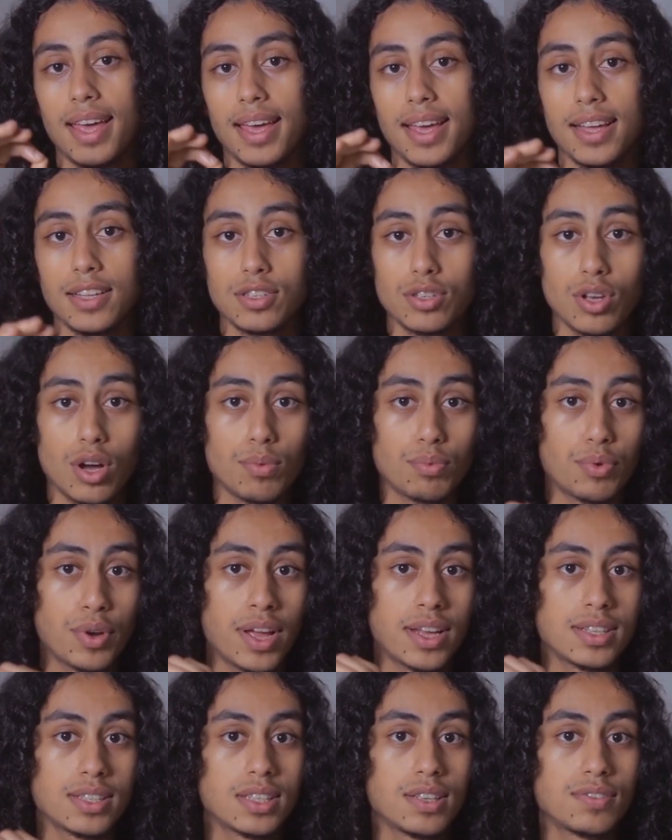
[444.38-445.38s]
Its
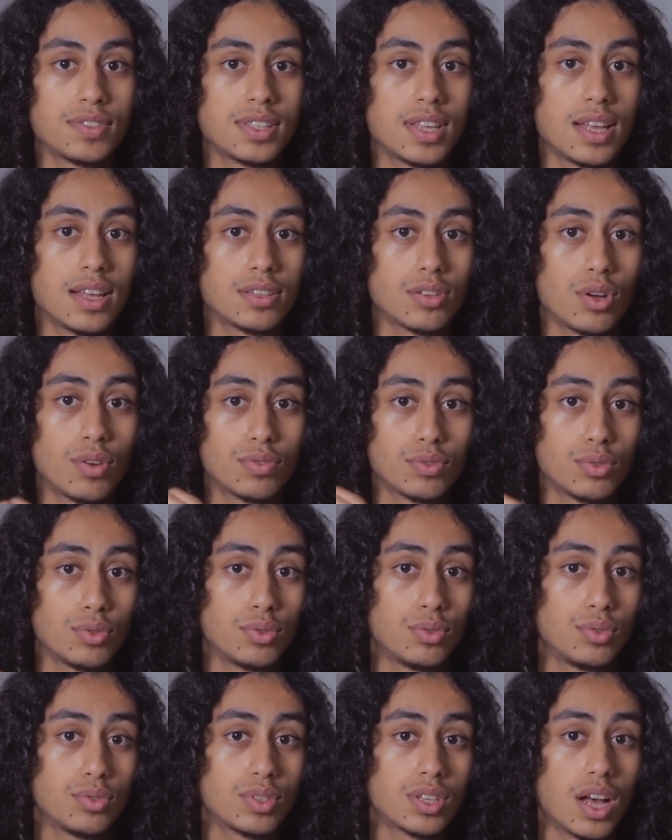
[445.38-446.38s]
comprehensive set of
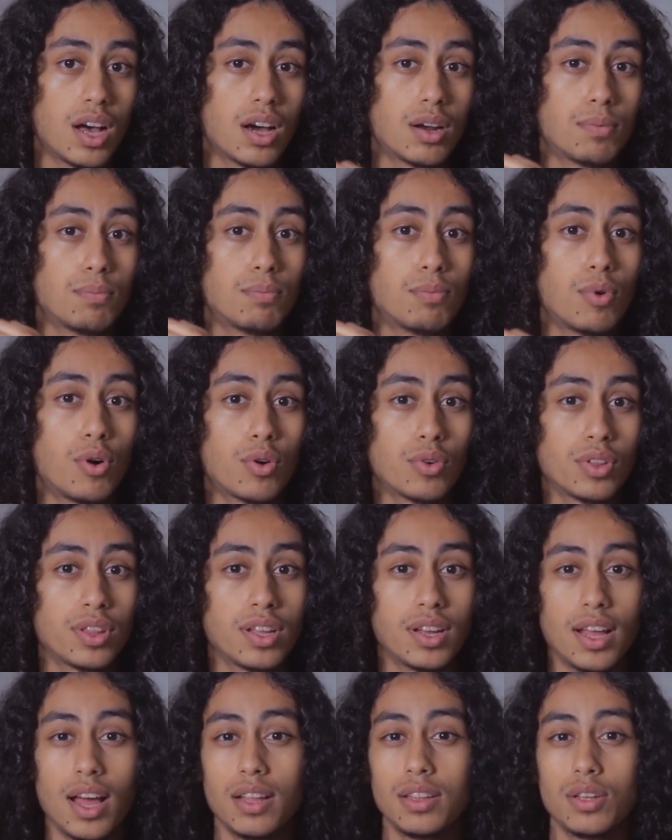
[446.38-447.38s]
tools are more
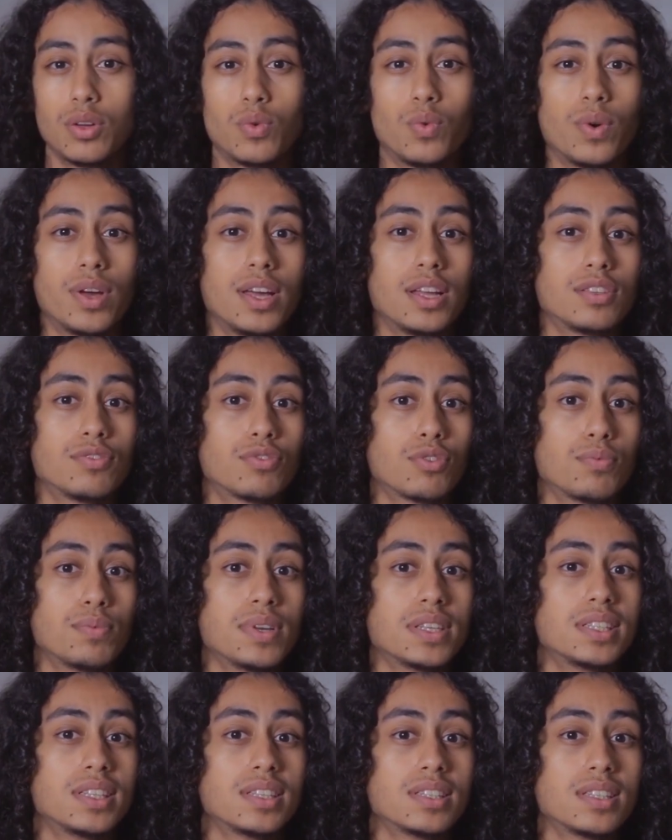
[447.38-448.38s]
than adequate for
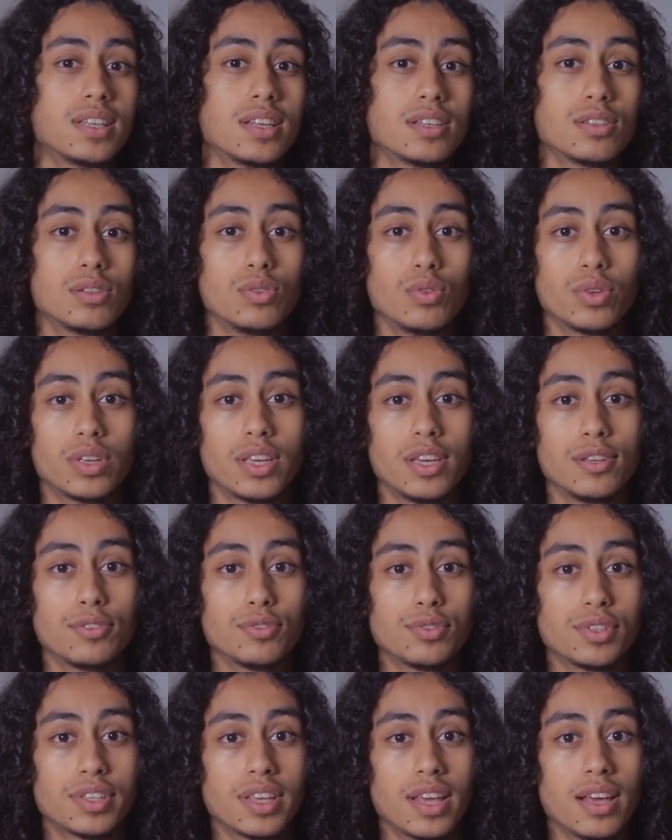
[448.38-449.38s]
businesses looking
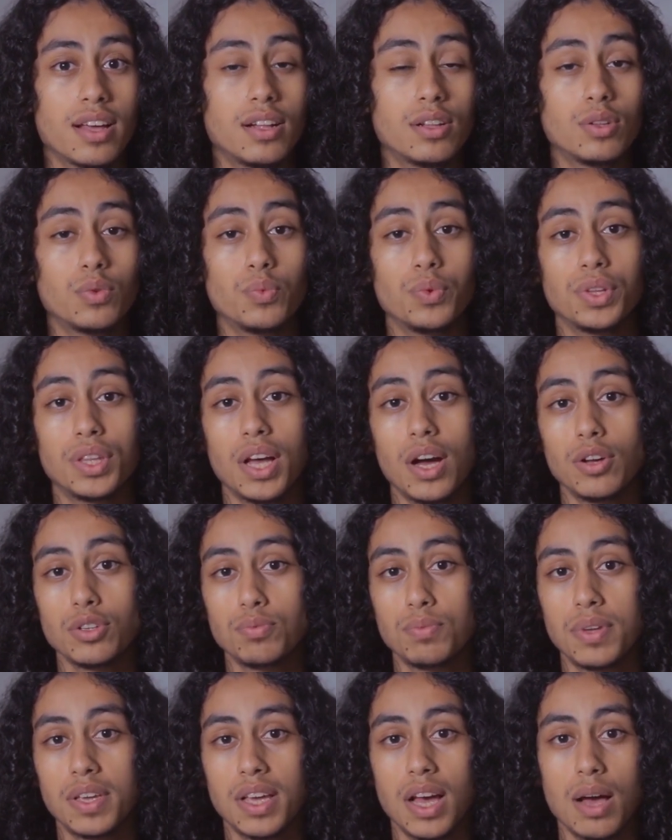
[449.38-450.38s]
to scale
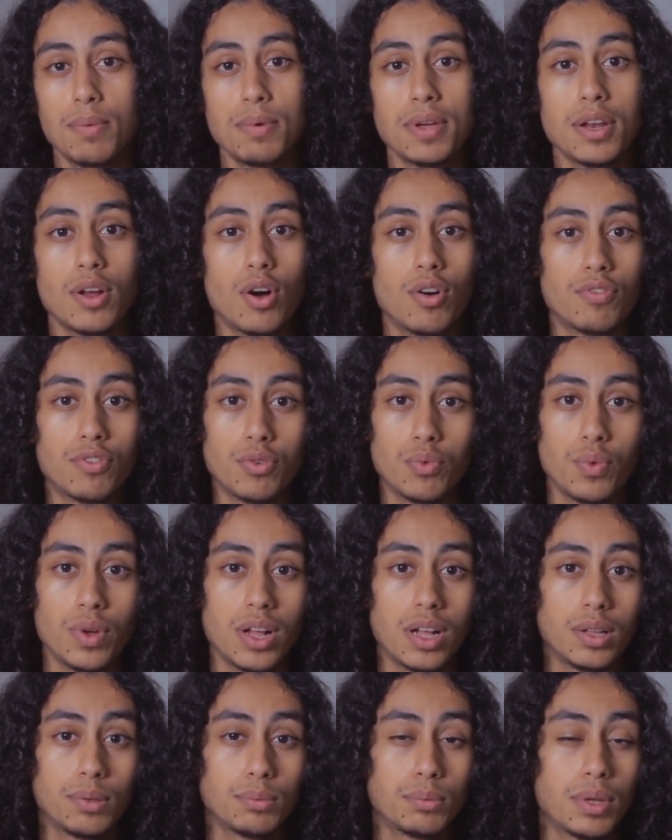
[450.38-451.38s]
without becoming
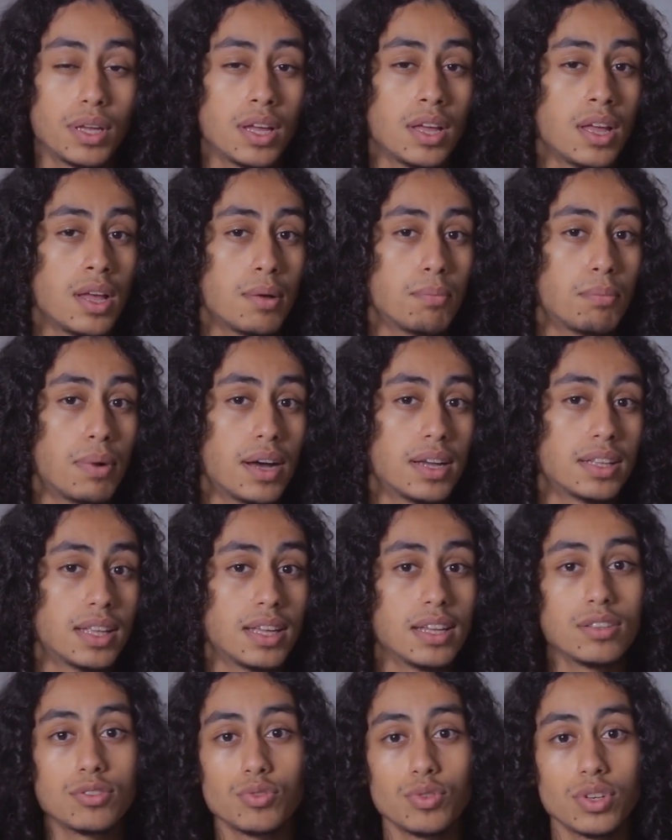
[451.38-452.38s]
overwhelmed by the
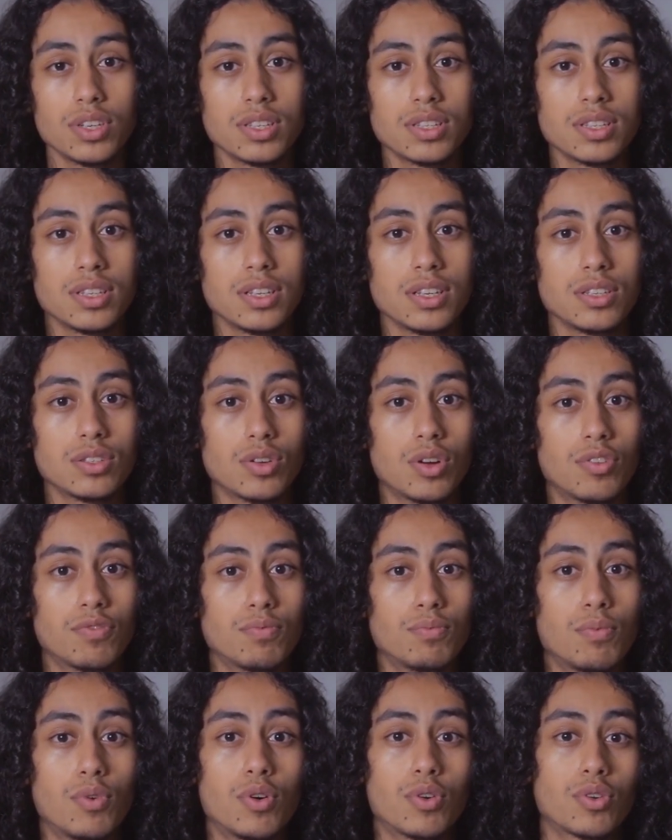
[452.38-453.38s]
intricacies
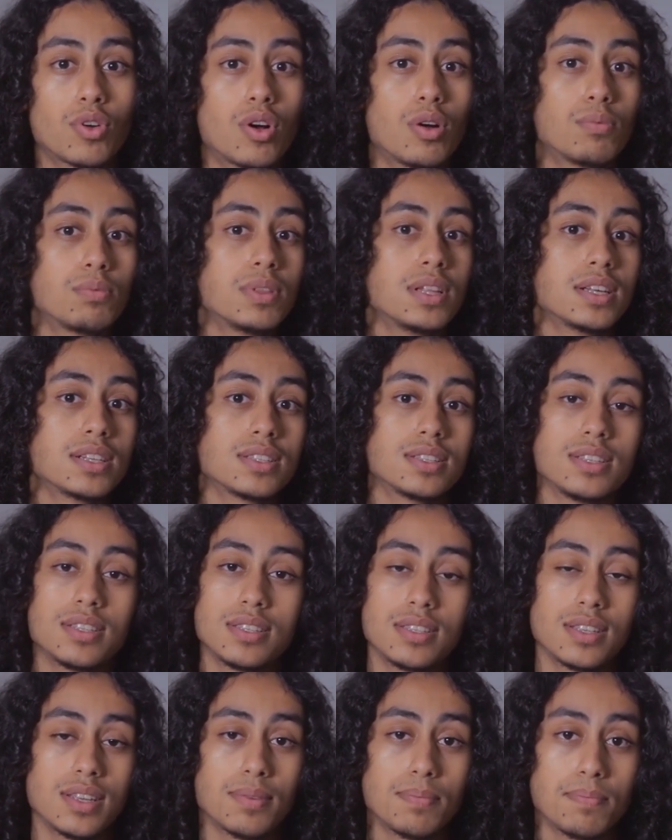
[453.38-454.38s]
of more complex
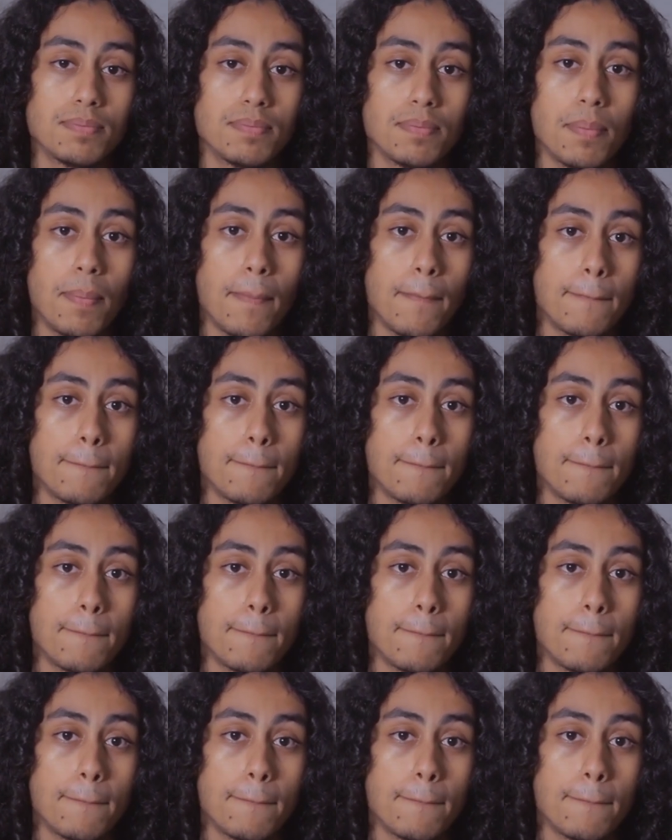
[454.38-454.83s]
systems.